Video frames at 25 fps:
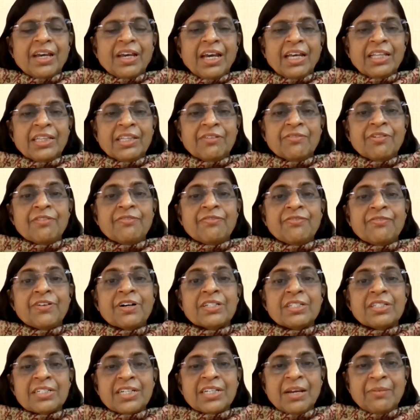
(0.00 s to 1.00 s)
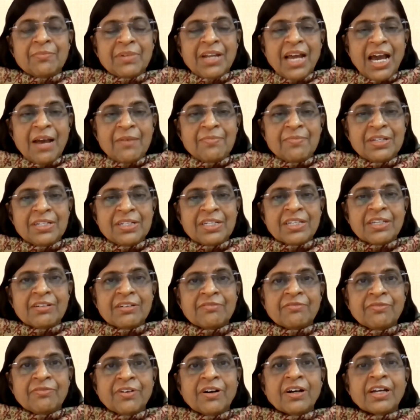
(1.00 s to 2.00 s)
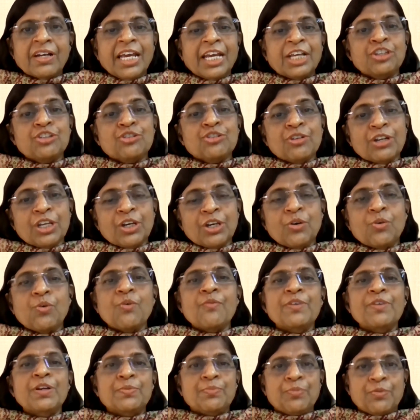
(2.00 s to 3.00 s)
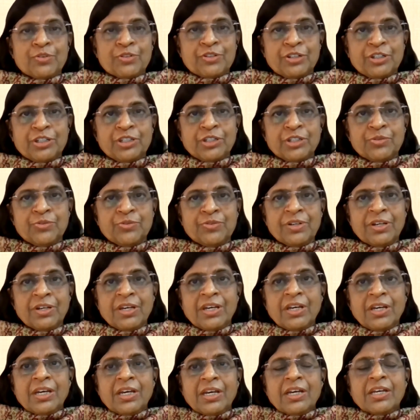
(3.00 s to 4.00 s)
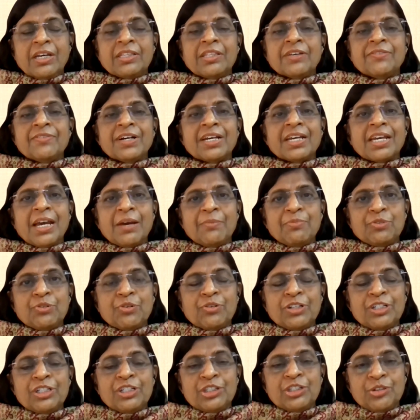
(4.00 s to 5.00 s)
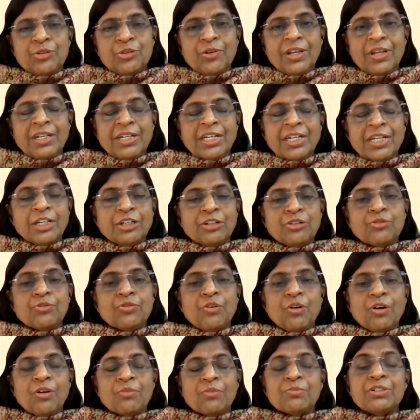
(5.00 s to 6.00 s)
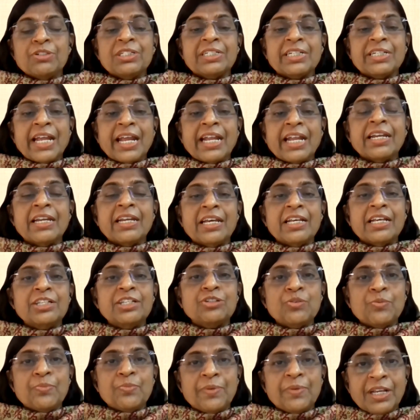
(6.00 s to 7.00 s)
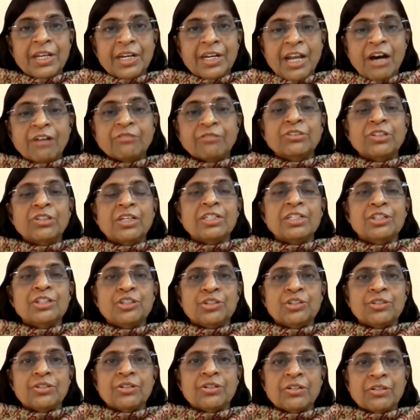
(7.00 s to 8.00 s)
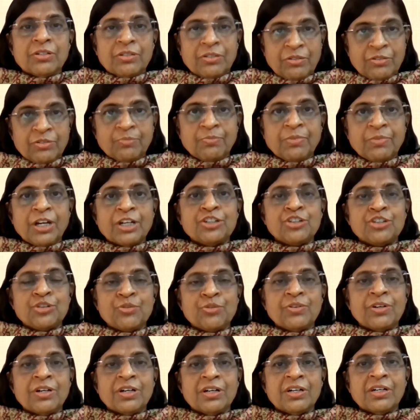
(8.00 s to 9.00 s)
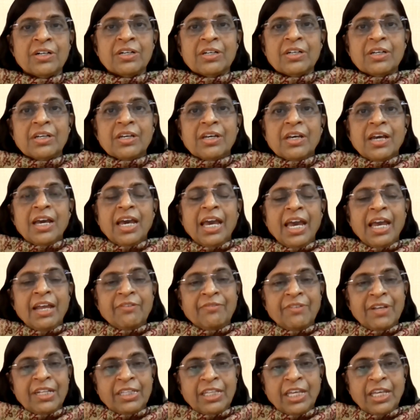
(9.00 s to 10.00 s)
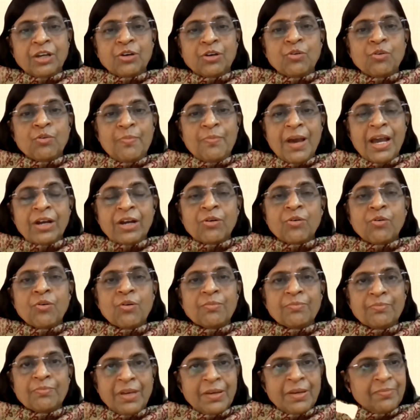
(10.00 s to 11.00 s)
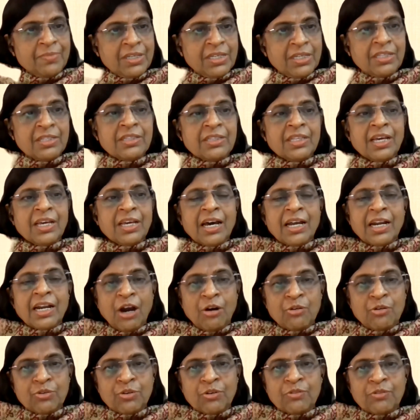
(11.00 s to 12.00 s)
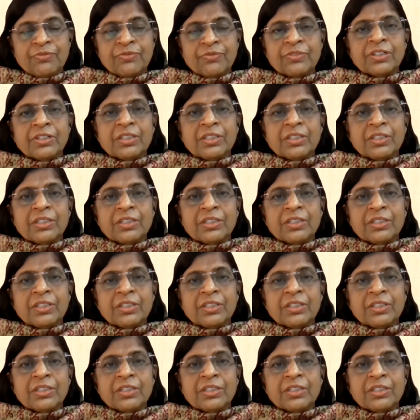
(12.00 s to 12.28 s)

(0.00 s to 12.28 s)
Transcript: and they were first time diabetic, were actually COVID positive, and they were kept on insulin, and it took almost 10 days to bring down the blood sugar. And when they go back home, maybe they are out of